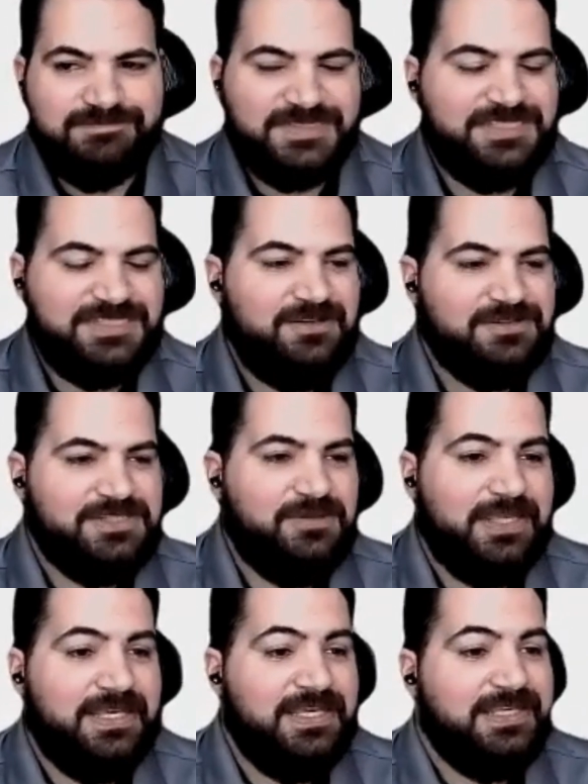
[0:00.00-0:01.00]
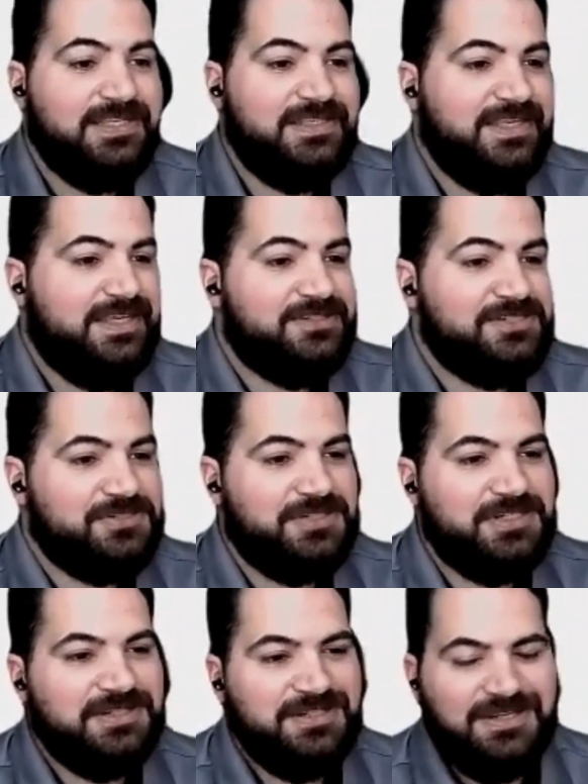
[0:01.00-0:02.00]
Excel is still king in the
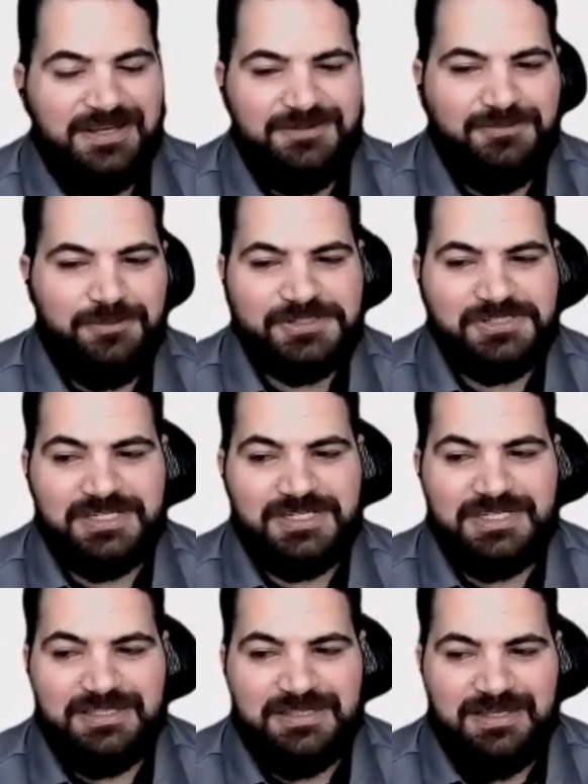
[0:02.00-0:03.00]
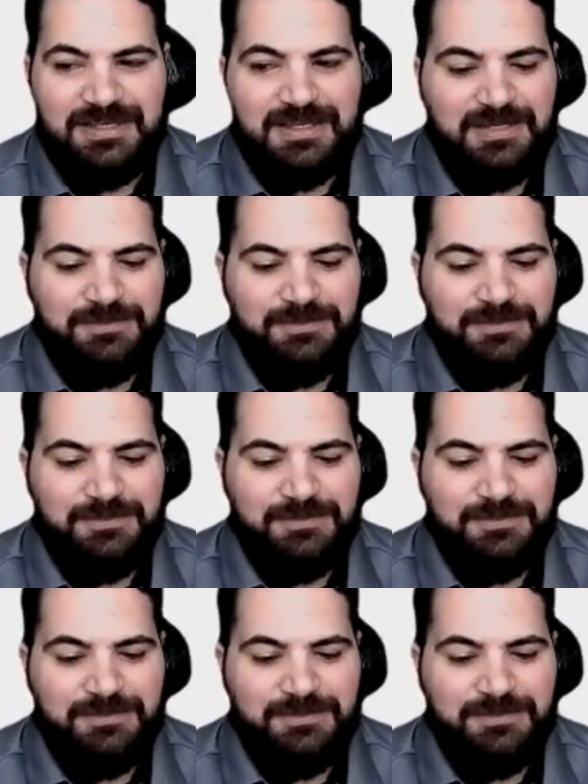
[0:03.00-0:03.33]
industry, unfortunately.